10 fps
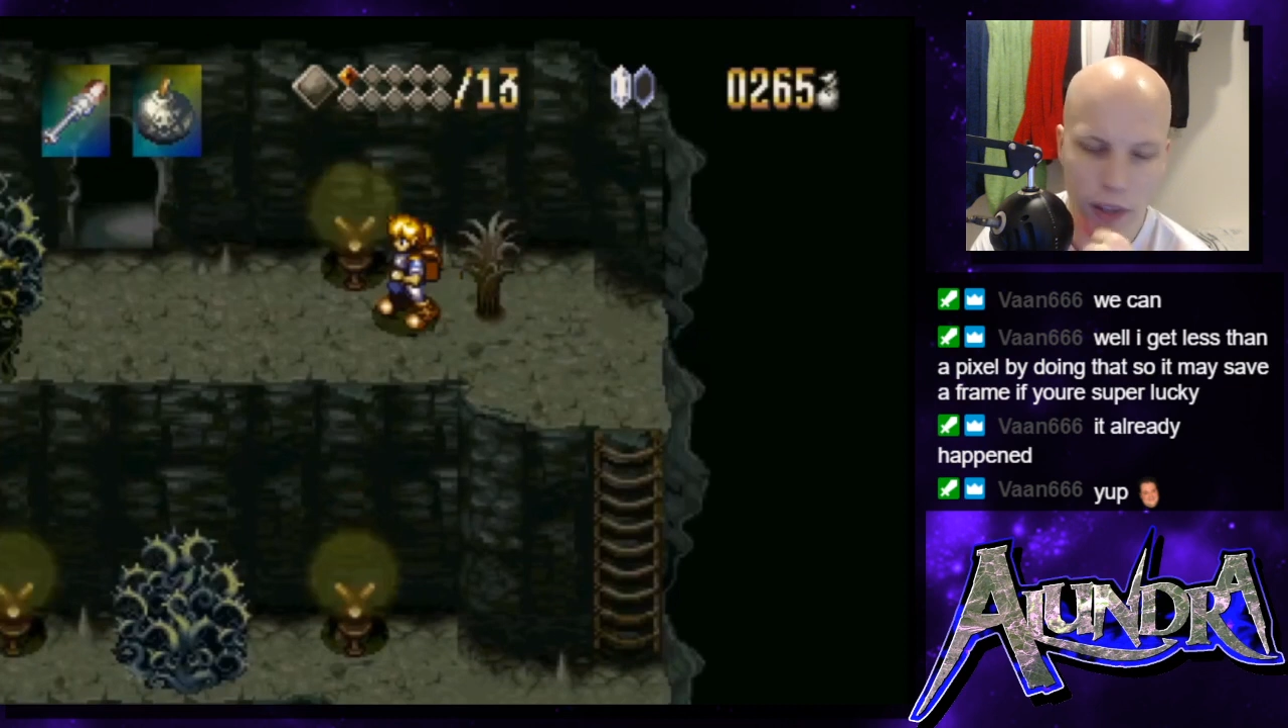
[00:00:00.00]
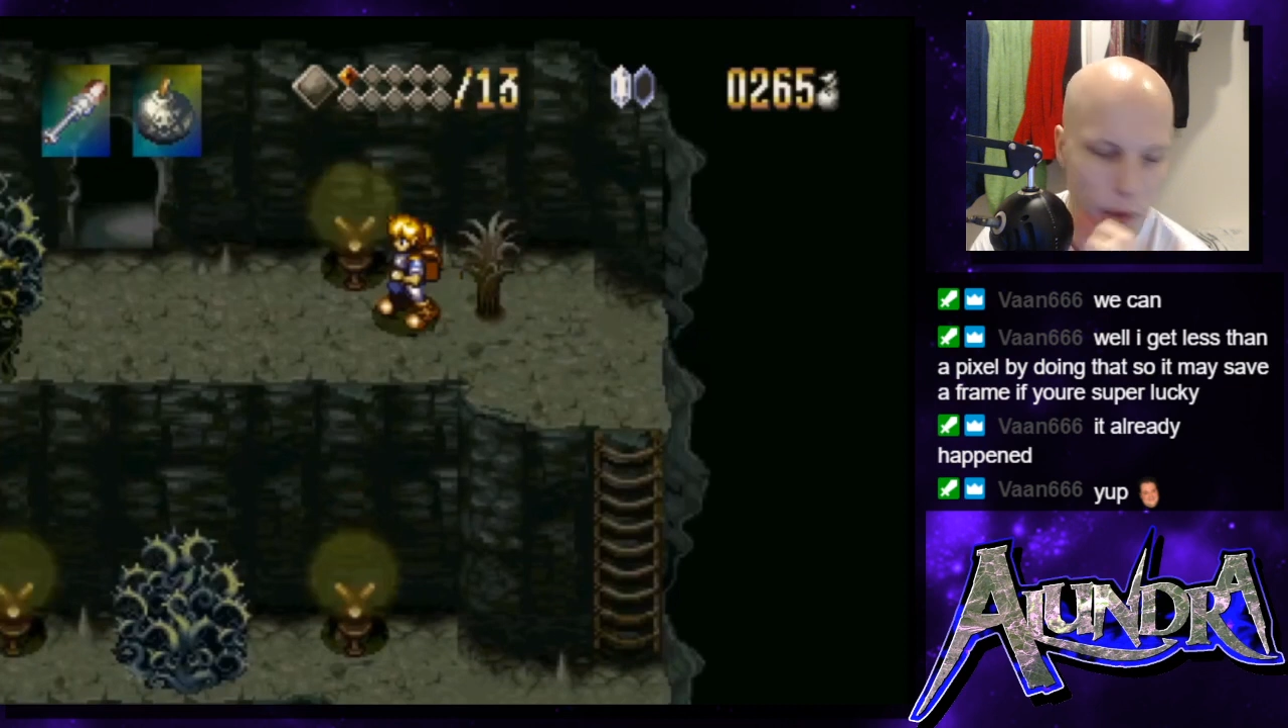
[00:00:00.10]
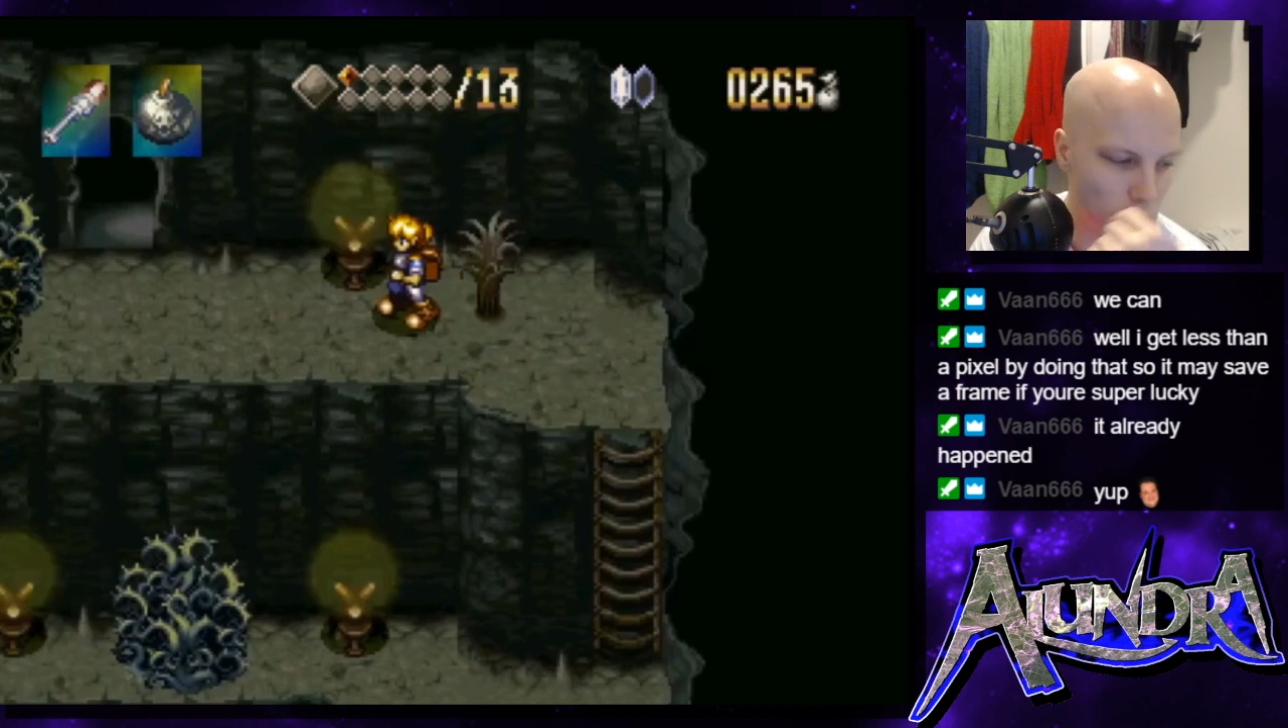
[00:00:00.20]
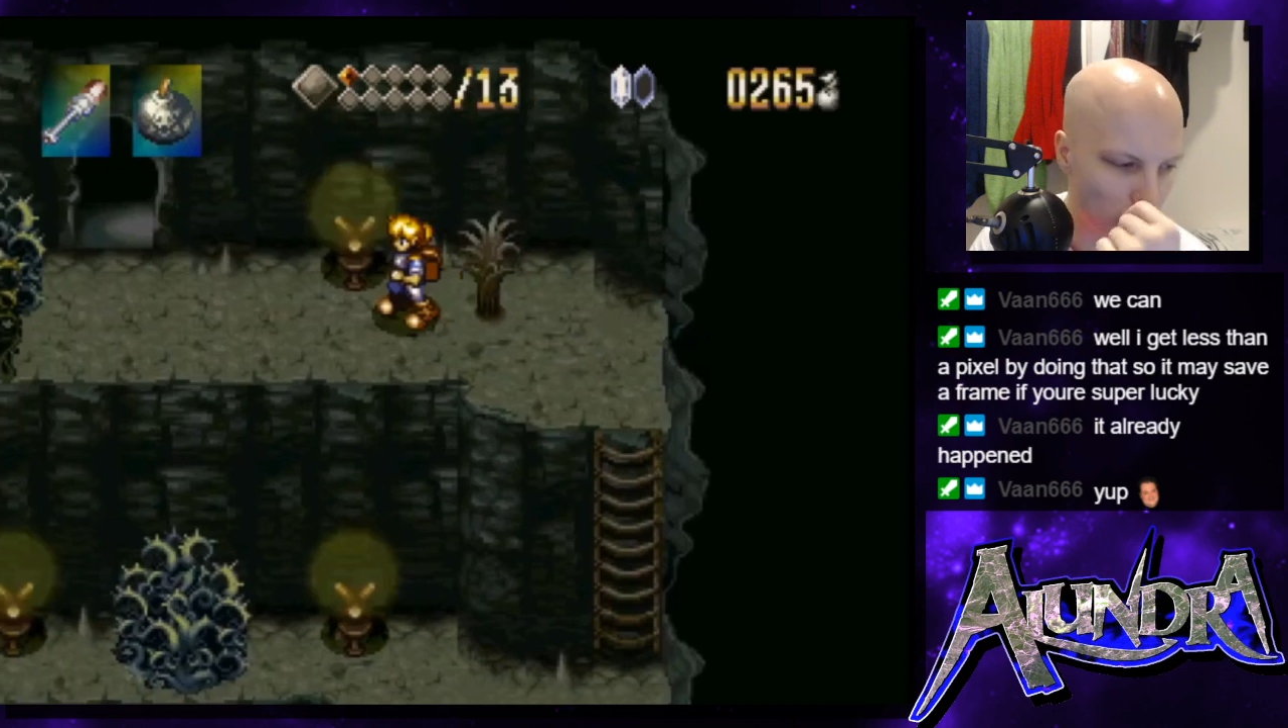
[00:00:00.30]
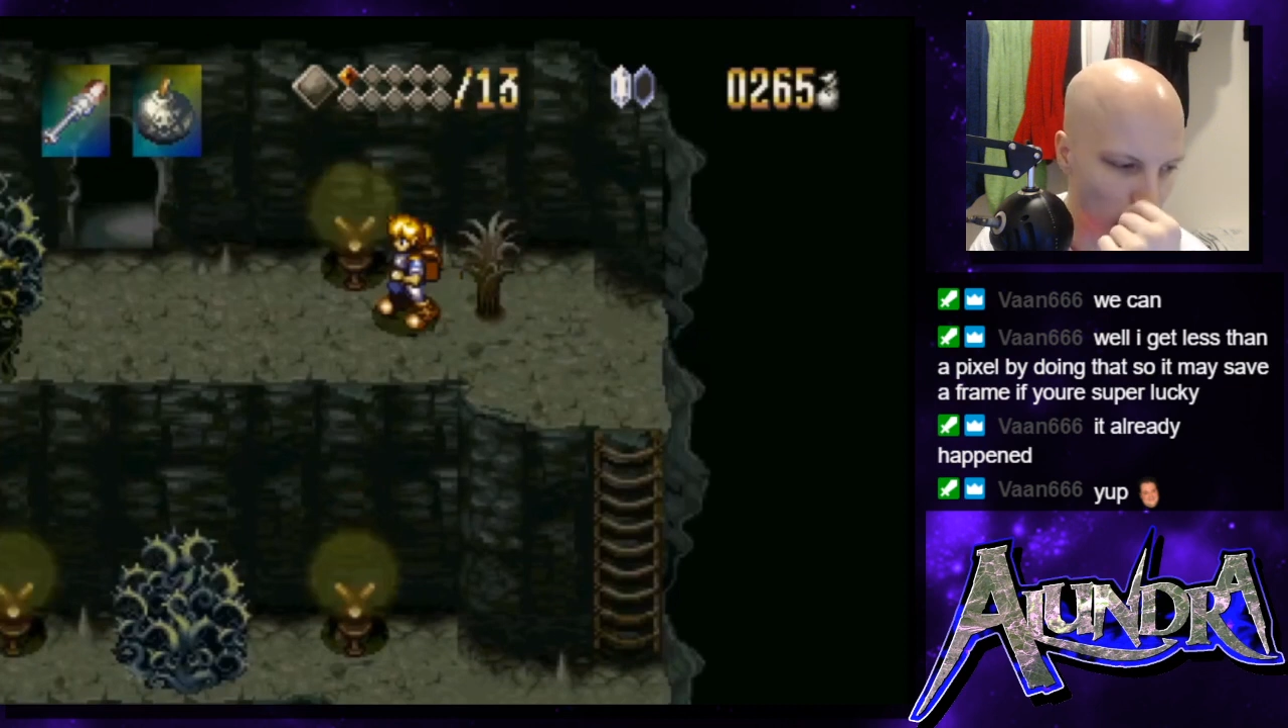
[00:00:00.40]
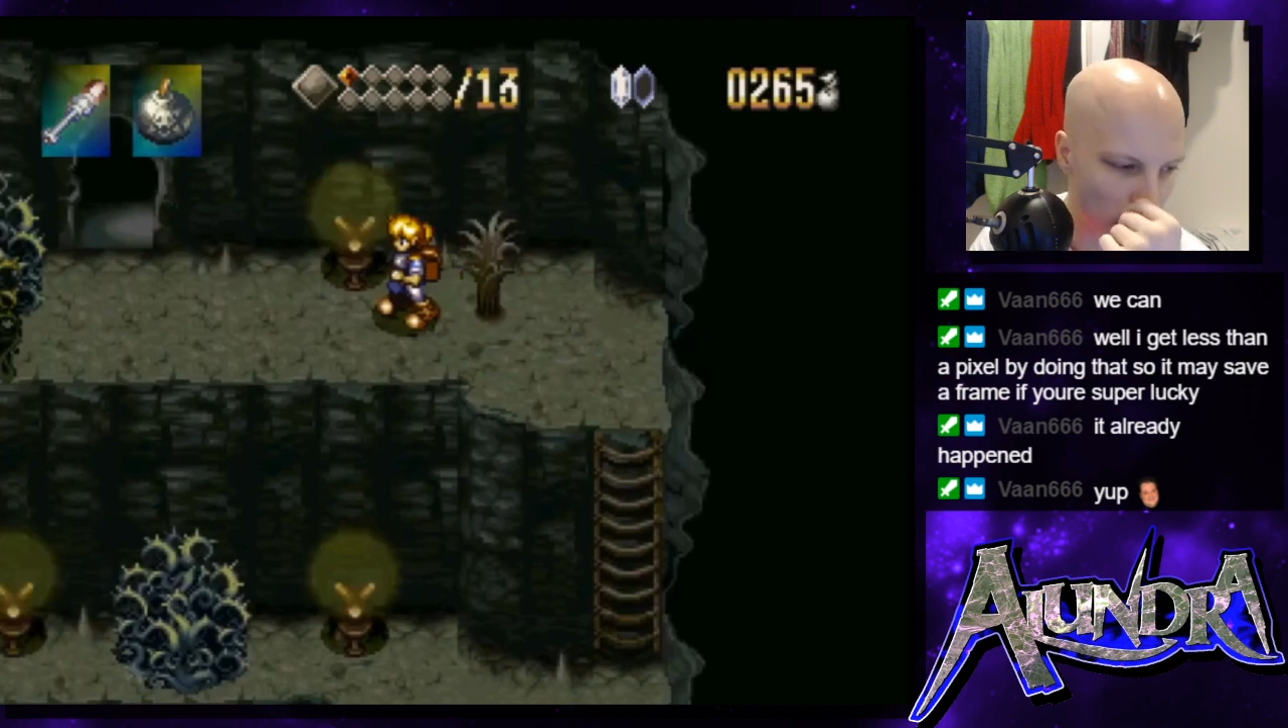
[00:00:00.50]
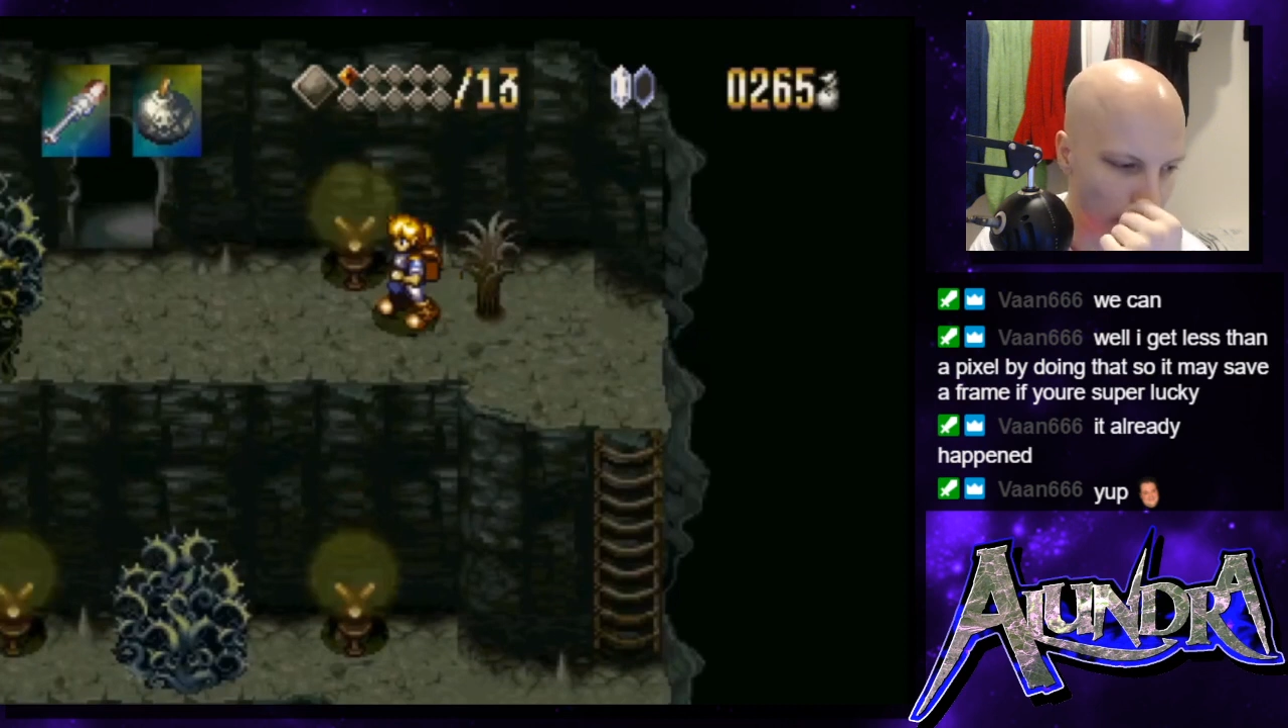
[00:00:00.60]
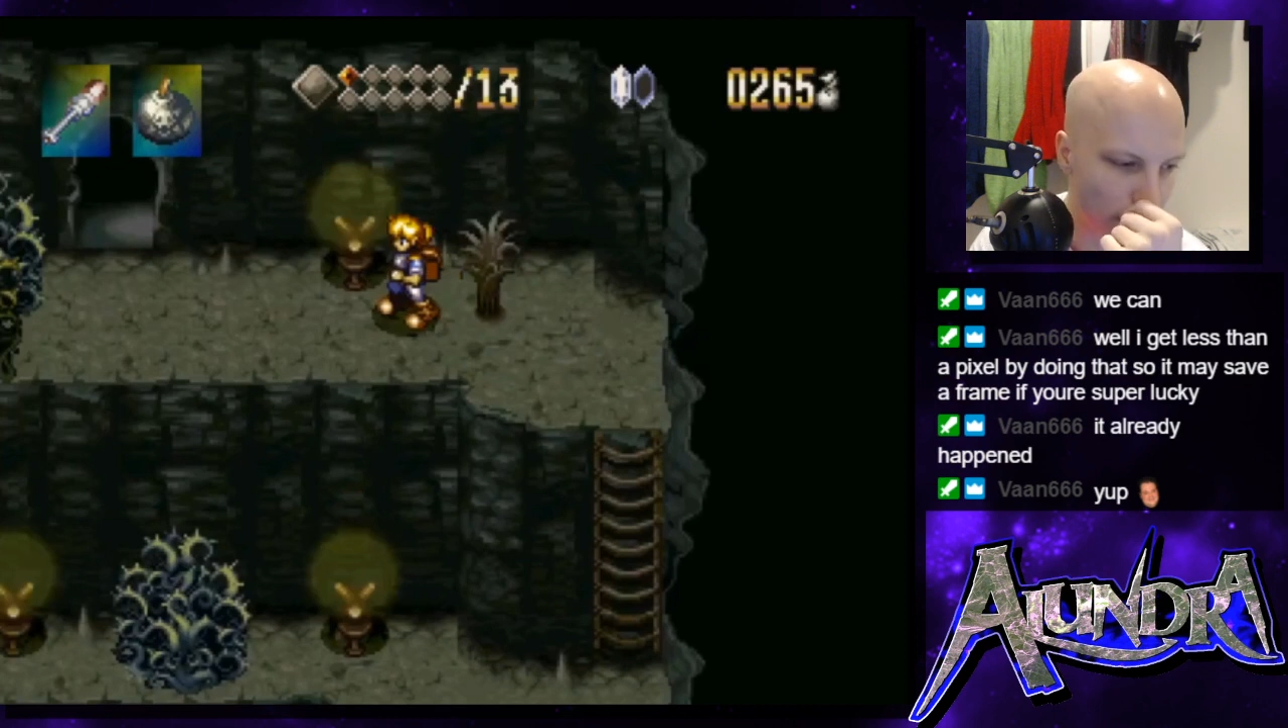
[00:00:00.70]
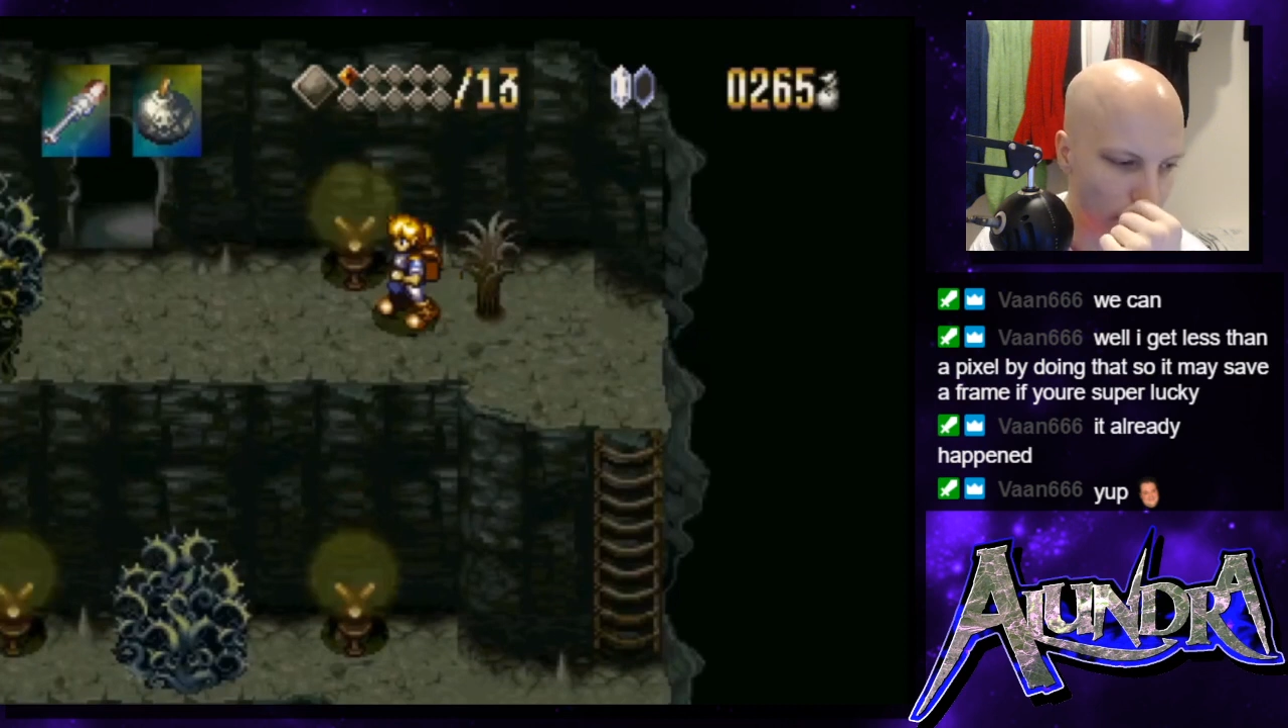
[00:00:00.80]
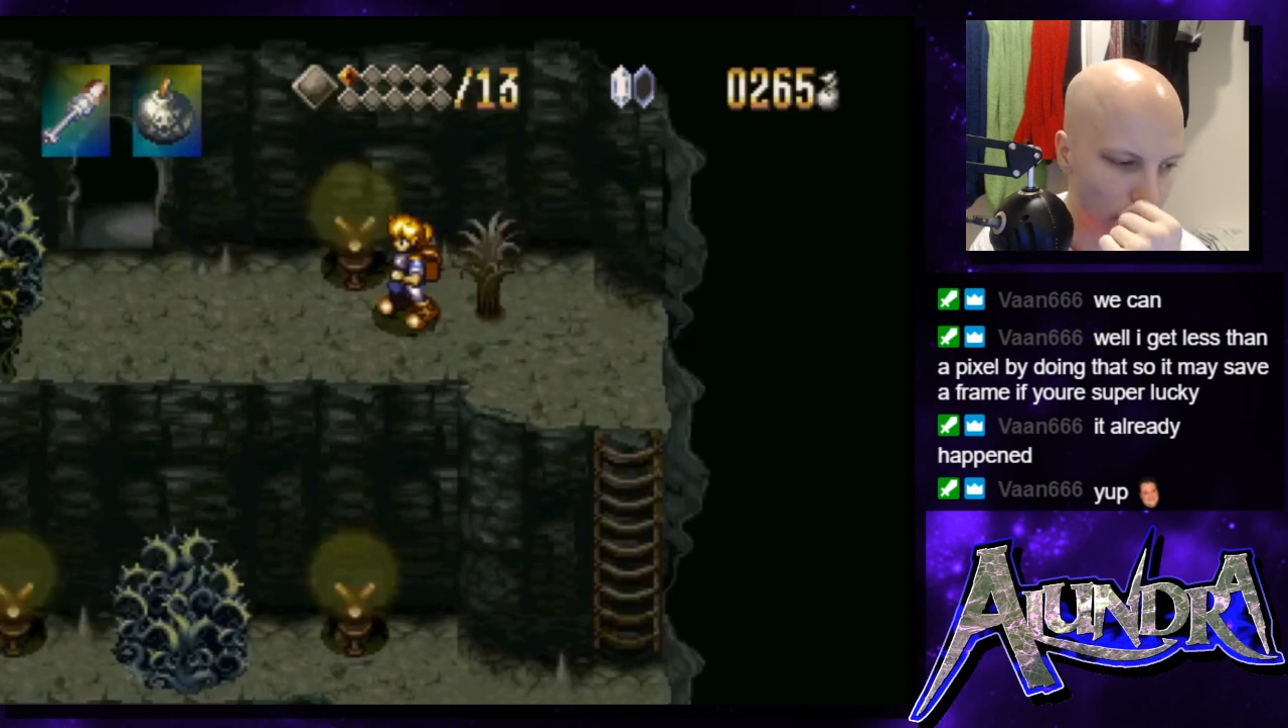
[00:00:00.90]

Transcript: so I guess